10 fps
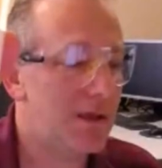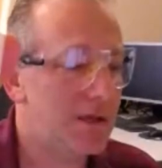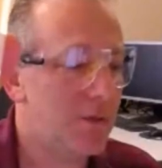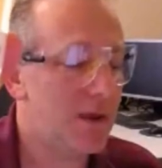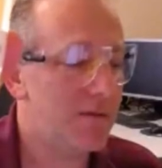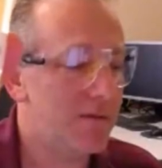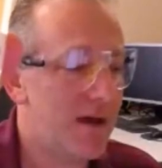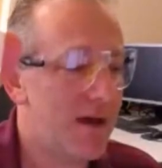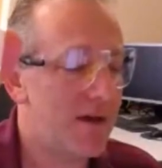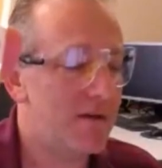
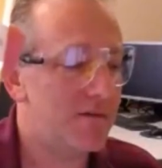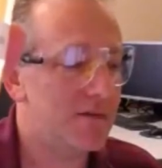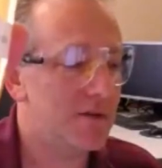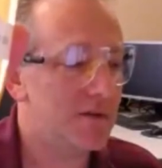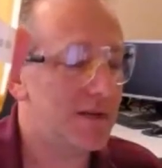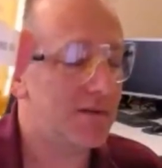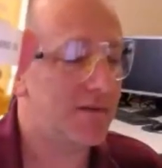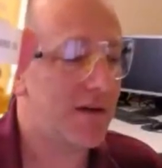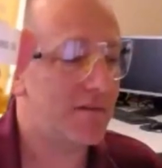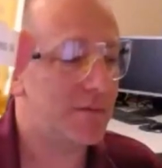25 to
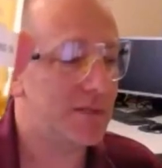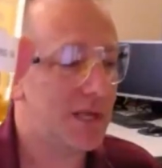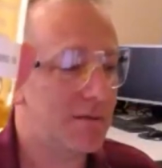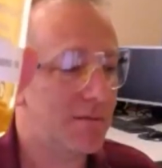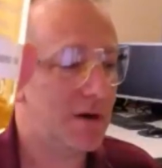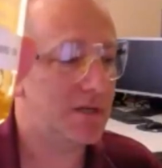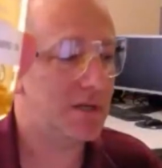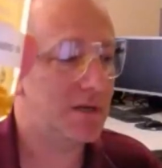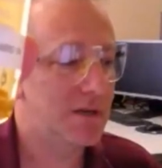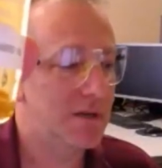75%
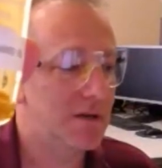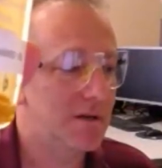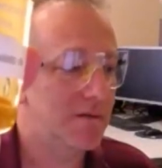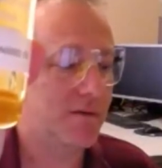margin per